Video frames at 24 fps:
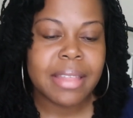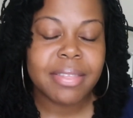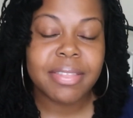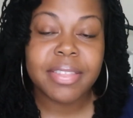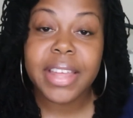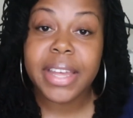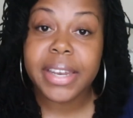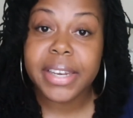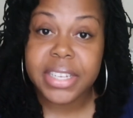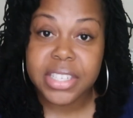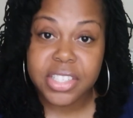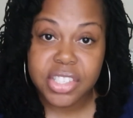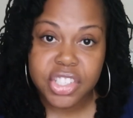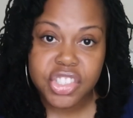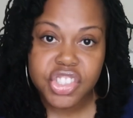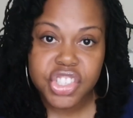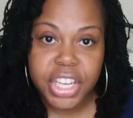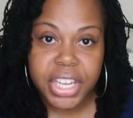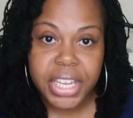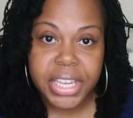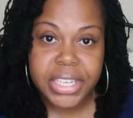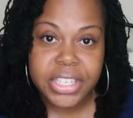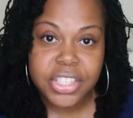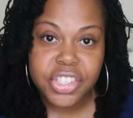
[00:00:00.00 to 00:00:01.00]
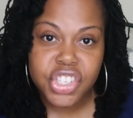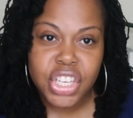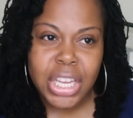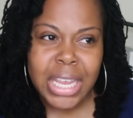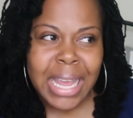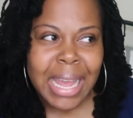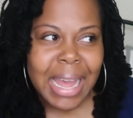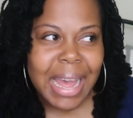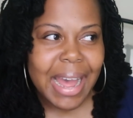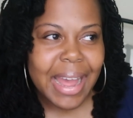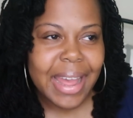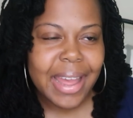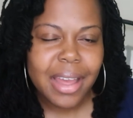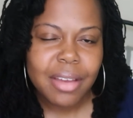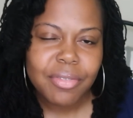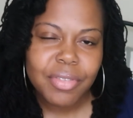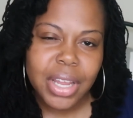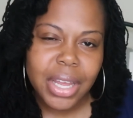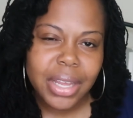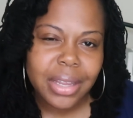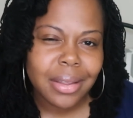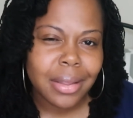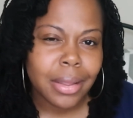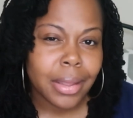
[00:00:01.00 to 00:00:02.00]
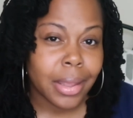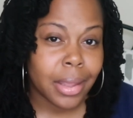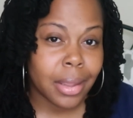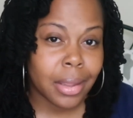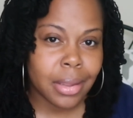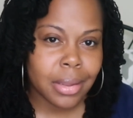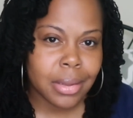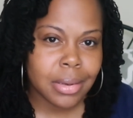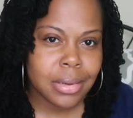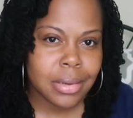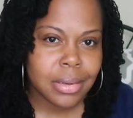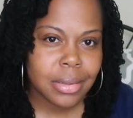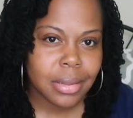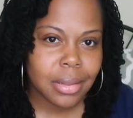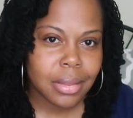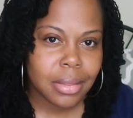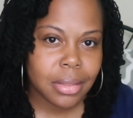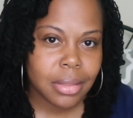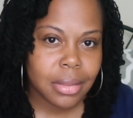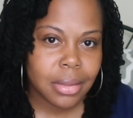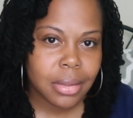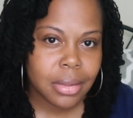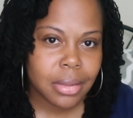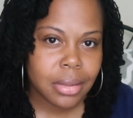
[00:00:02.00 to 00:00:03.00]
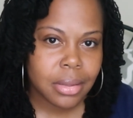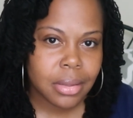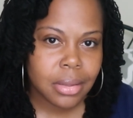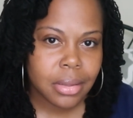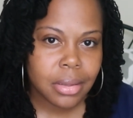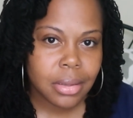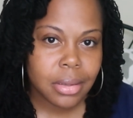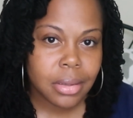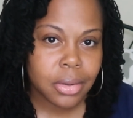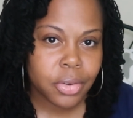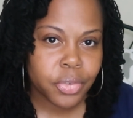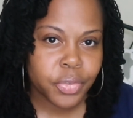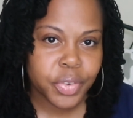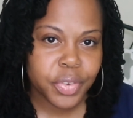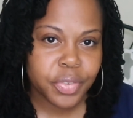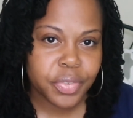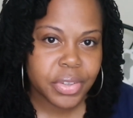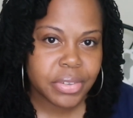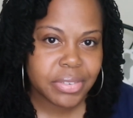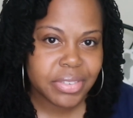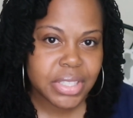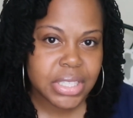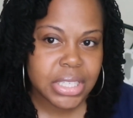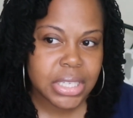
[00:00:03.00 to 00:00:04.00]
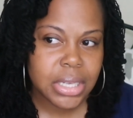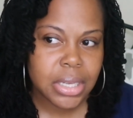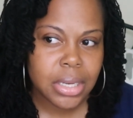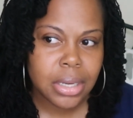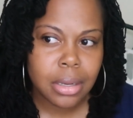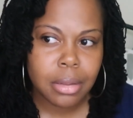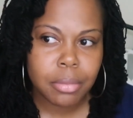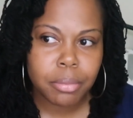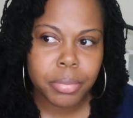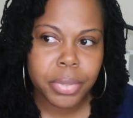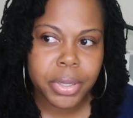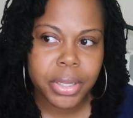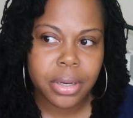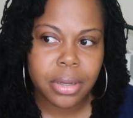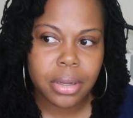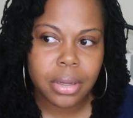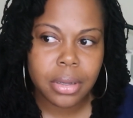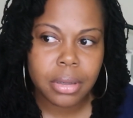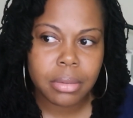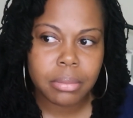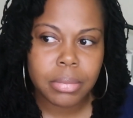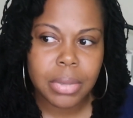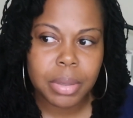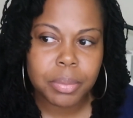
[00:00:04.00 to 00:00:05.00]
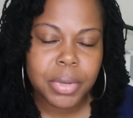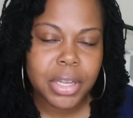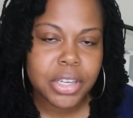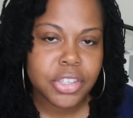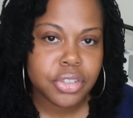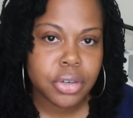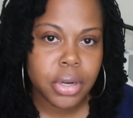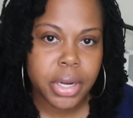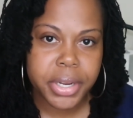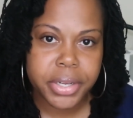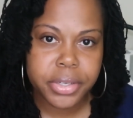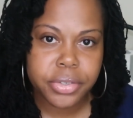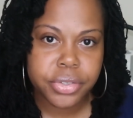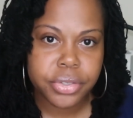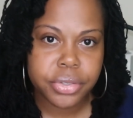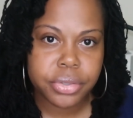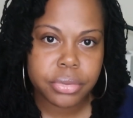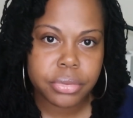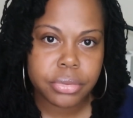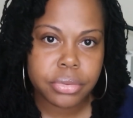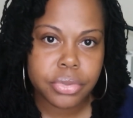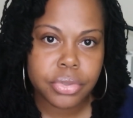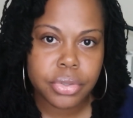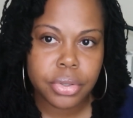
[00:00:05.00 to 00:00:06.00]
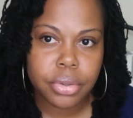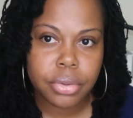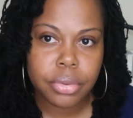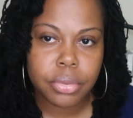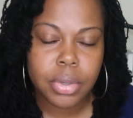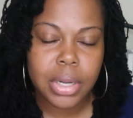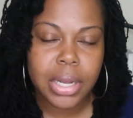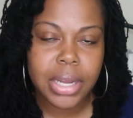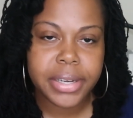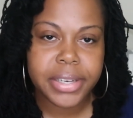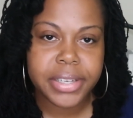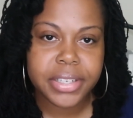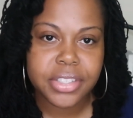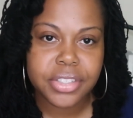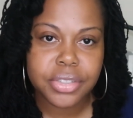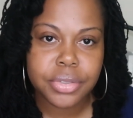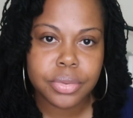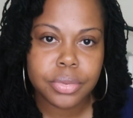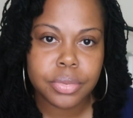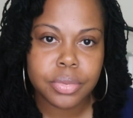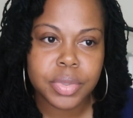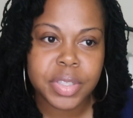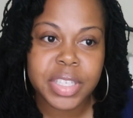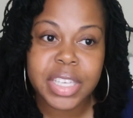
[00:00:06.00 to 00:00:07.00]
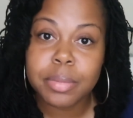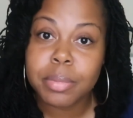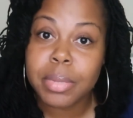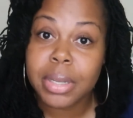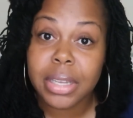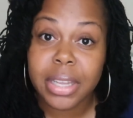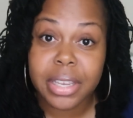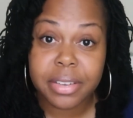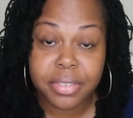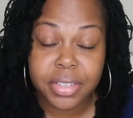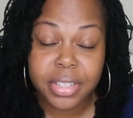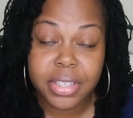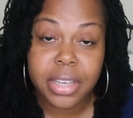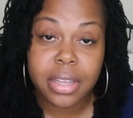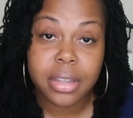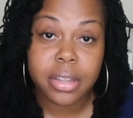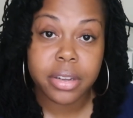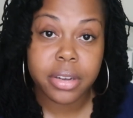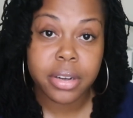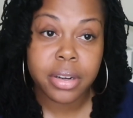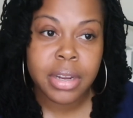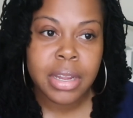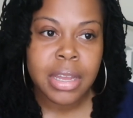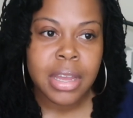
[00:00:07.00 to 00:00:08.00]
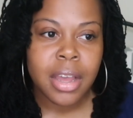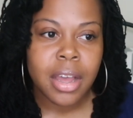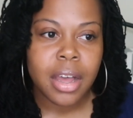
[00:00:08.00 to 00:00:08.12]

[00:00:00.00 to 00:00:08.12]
that needs to change. I have not gained the COVID-15, but I'm not trying to, so I need to get my life together.